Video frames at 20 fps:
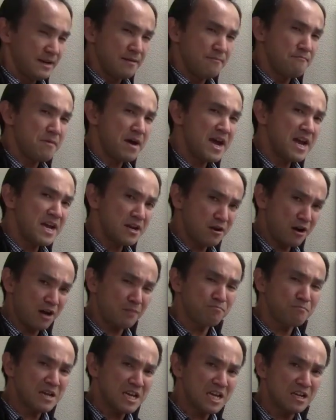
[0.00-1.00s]
may
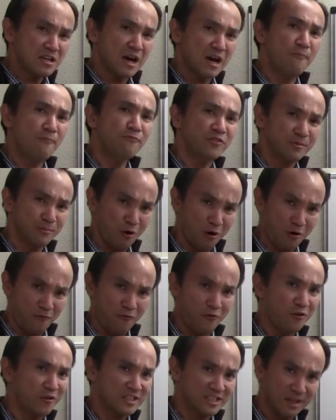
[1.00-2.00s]
not be comfortable
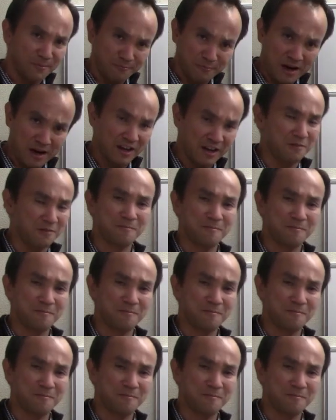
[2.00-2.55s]
for somebody.